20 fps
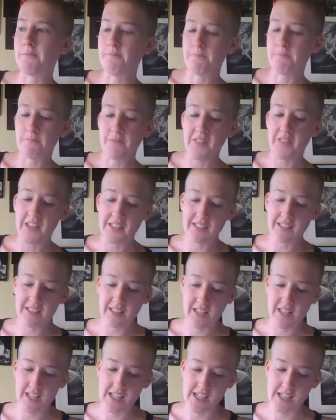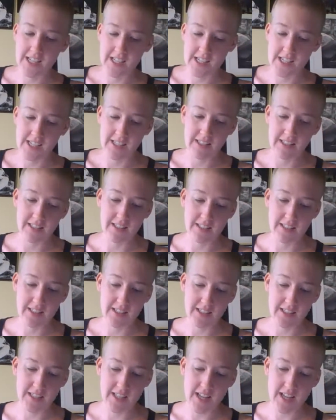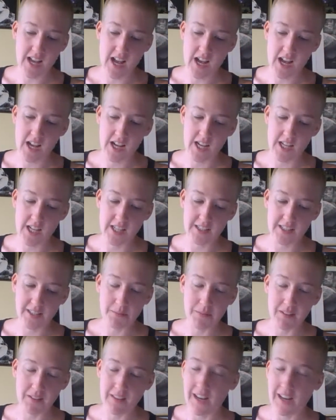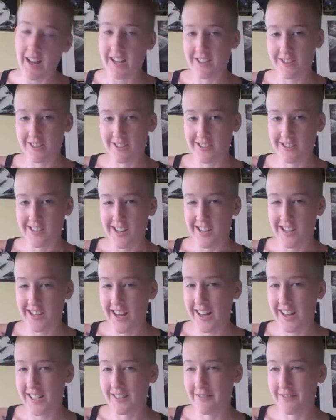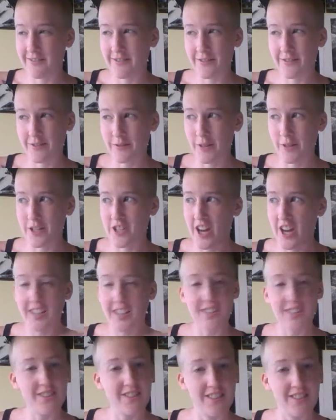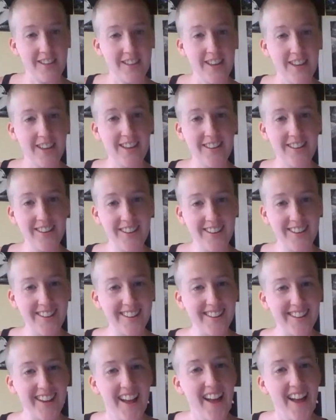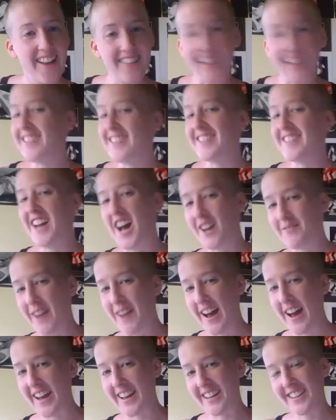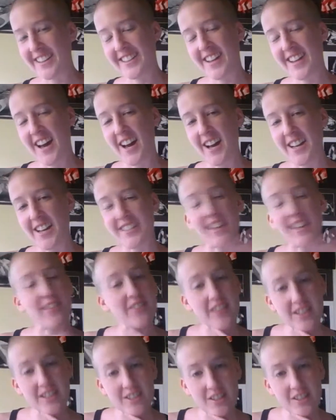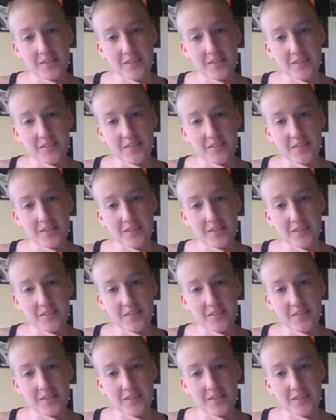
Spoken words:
This is something that I just kind of reject. That is not my definition of